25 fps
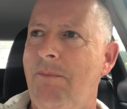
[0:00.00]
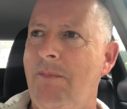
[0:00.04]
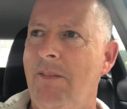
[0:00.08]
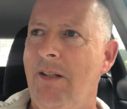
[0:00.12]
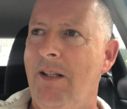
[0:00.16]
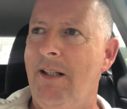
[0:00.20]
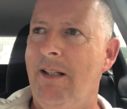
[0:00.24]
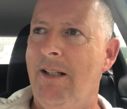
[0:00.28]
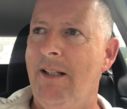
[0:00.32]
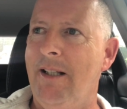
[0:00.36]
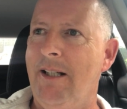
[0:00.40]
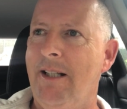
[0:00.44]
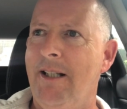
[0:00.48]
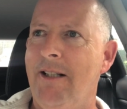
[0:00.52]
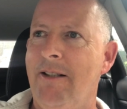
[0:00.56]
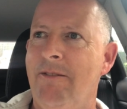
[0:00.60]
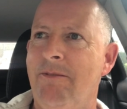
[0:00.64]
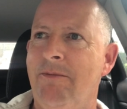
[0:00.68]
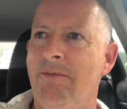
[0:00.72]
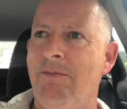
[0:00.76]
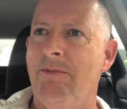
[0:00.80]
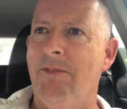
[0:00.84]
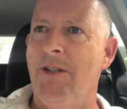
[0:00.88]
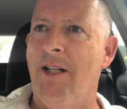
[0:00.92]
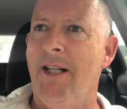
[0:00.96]

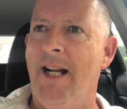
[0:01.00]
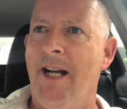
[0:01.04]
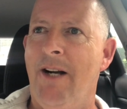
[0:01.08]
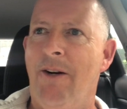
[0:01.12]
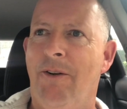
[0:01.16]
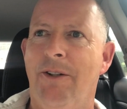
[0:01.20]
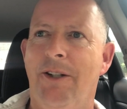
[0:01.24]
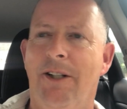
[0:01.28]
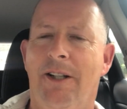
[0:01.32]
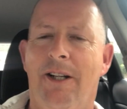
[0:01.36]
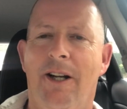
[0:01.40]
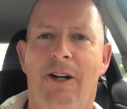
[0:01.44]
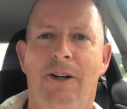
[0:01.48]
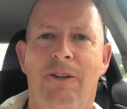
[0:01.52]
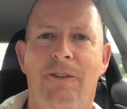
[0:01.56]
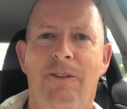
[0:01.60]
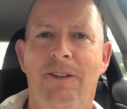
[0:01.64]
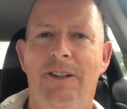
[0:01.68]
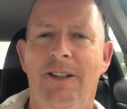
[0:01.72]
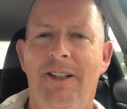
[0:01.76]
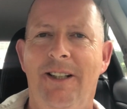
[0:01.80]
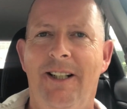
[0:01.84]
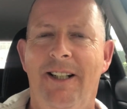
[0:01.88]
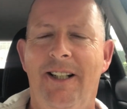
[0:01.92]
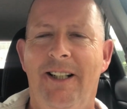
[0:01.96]
um, an hour ago,
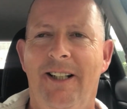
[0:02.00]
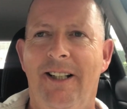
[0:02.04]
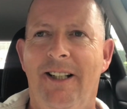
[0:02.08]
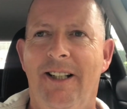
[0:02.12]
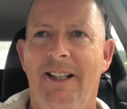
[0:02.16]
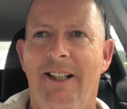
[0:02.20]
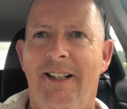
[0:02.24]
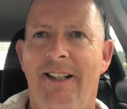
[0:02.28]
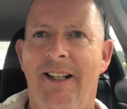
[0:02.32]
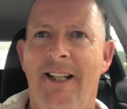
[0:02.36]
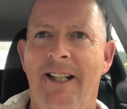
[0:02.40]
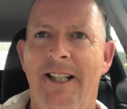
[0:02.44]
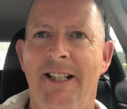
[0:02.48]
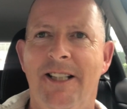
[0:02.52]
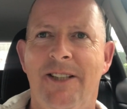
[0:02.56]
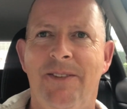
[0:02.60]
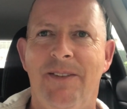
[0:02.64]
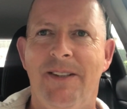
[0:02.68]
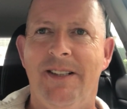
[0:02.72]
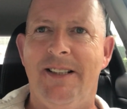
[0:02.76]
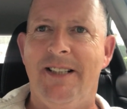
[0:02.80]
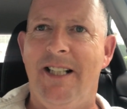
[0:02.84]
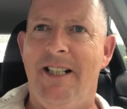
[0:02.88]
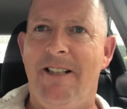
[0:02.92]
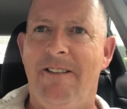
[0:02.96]
thinking to
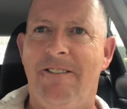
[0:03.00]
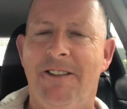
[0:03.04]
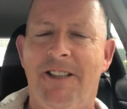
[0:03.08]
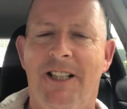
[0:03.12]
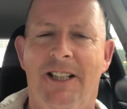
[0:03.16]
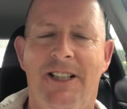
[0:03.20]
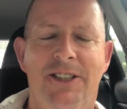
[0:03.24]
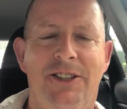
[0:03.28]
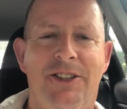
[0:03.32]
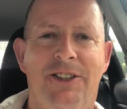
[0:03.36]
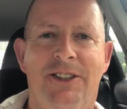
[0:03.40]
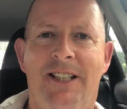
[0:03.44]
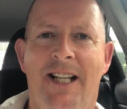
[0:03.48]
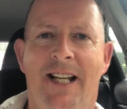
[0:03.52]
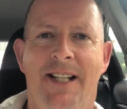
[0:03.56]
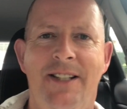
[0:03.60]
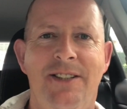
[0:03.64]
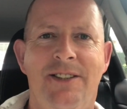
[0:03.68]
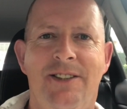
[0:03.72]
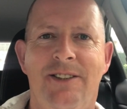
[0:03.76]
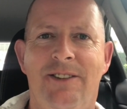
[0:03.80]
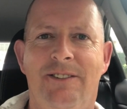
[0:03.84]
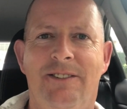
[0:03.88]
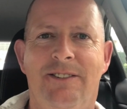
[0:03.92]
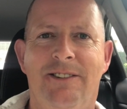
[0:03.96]
myself, shall I just
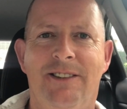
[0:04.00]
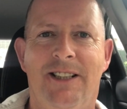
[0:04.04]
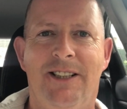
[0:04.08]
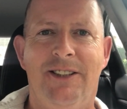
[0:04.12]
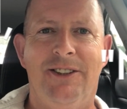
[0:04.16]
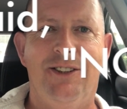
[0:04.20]
cancel? Shall I